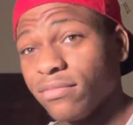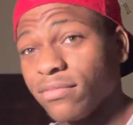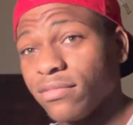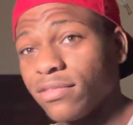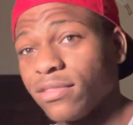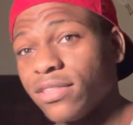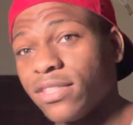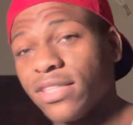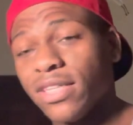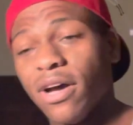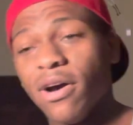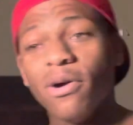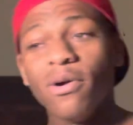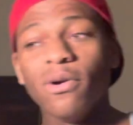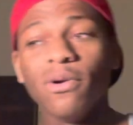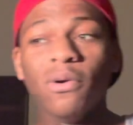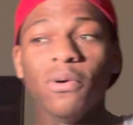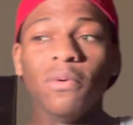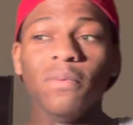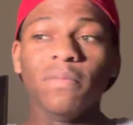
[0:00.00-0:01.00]

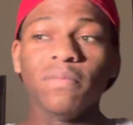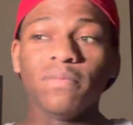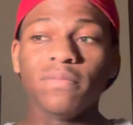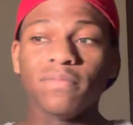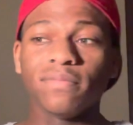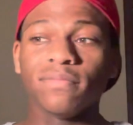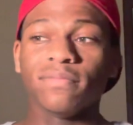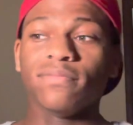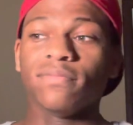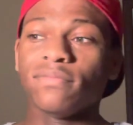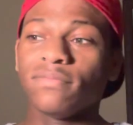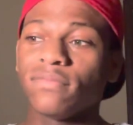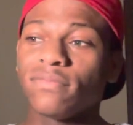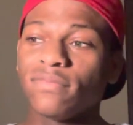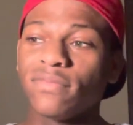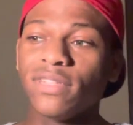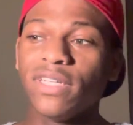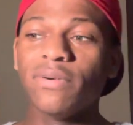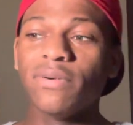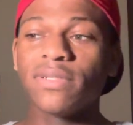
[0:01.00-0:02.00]
So
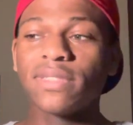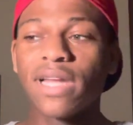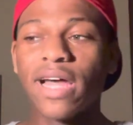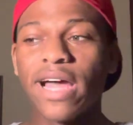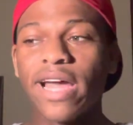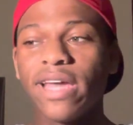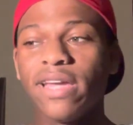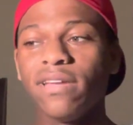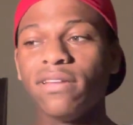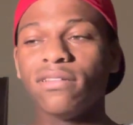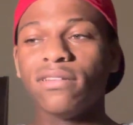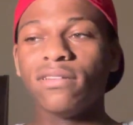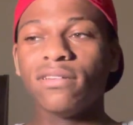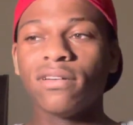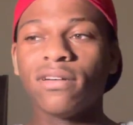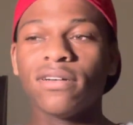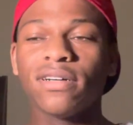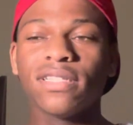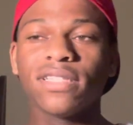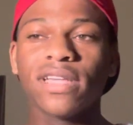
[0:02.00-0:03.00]
it was like, you
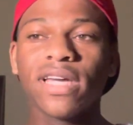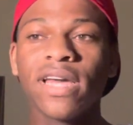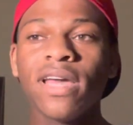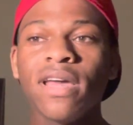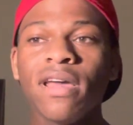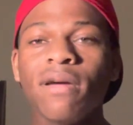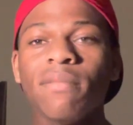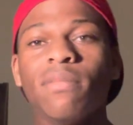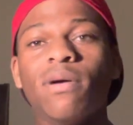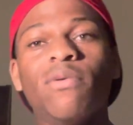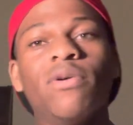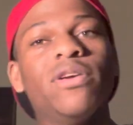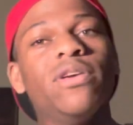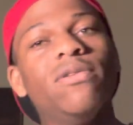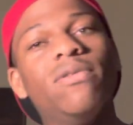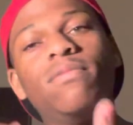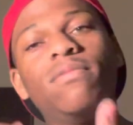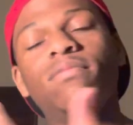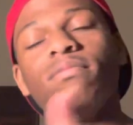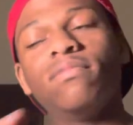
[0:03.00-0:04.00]
know what I'm saying? But when
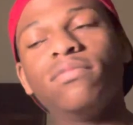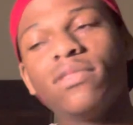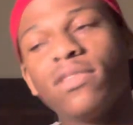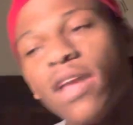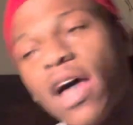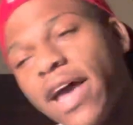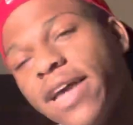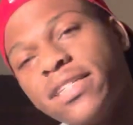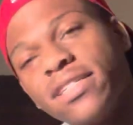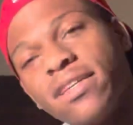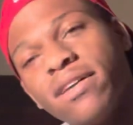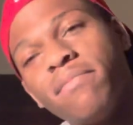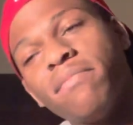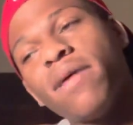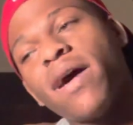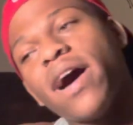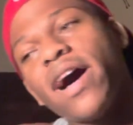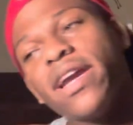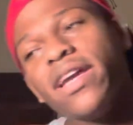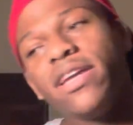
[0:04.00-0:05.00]
you like
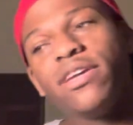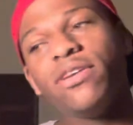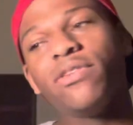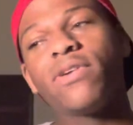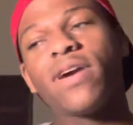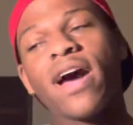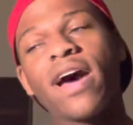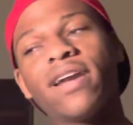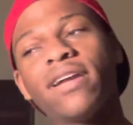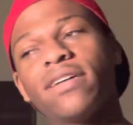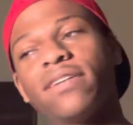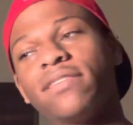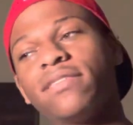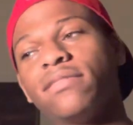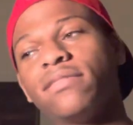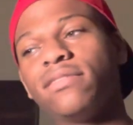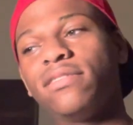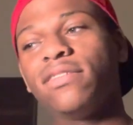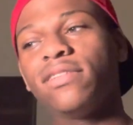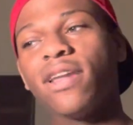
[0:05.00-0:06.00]
somebody, you kind of,
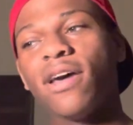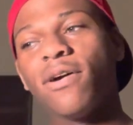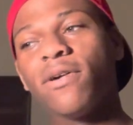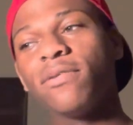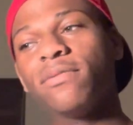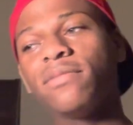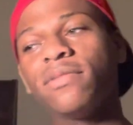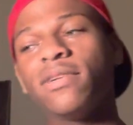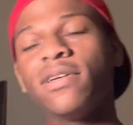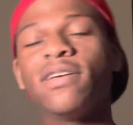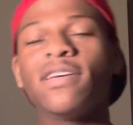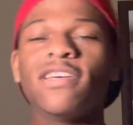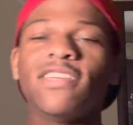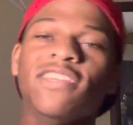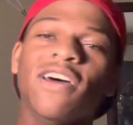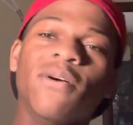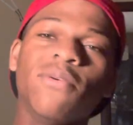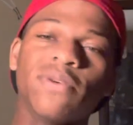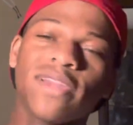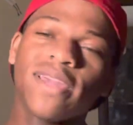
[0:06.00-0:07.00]
you know,
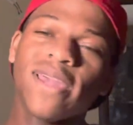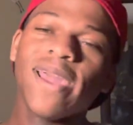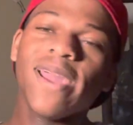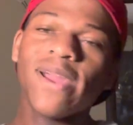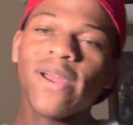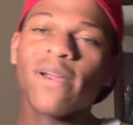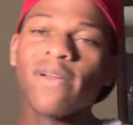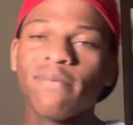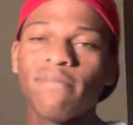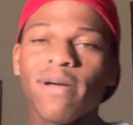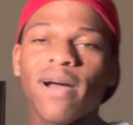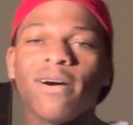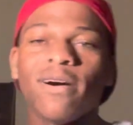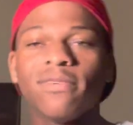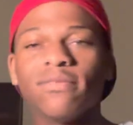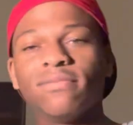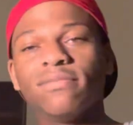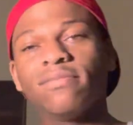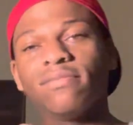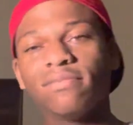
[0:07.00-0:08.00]
don't care
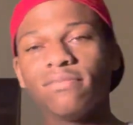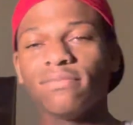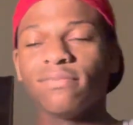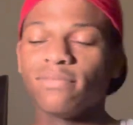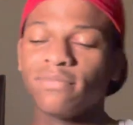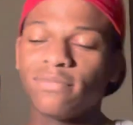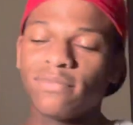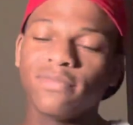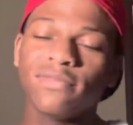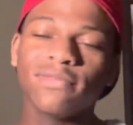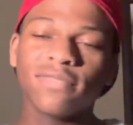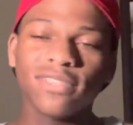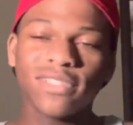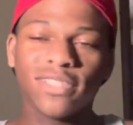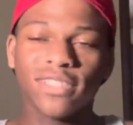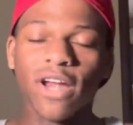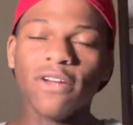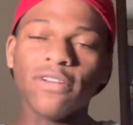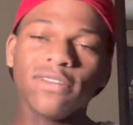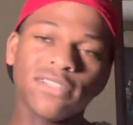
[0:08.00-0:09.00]
about
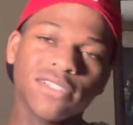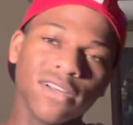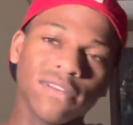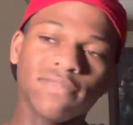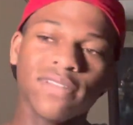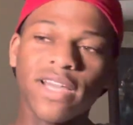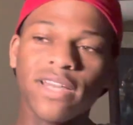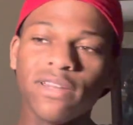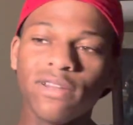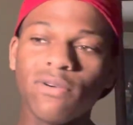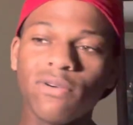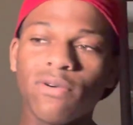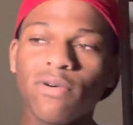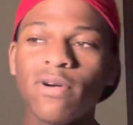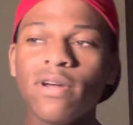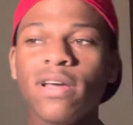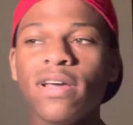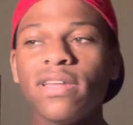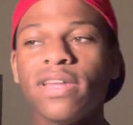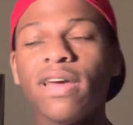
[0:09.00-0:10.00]
certain stuff they do
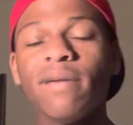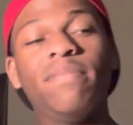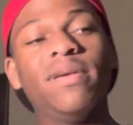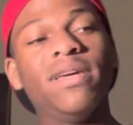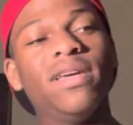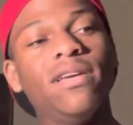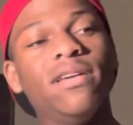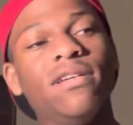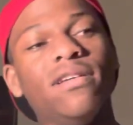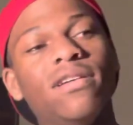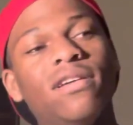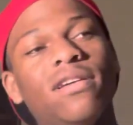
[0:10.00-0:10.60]
that be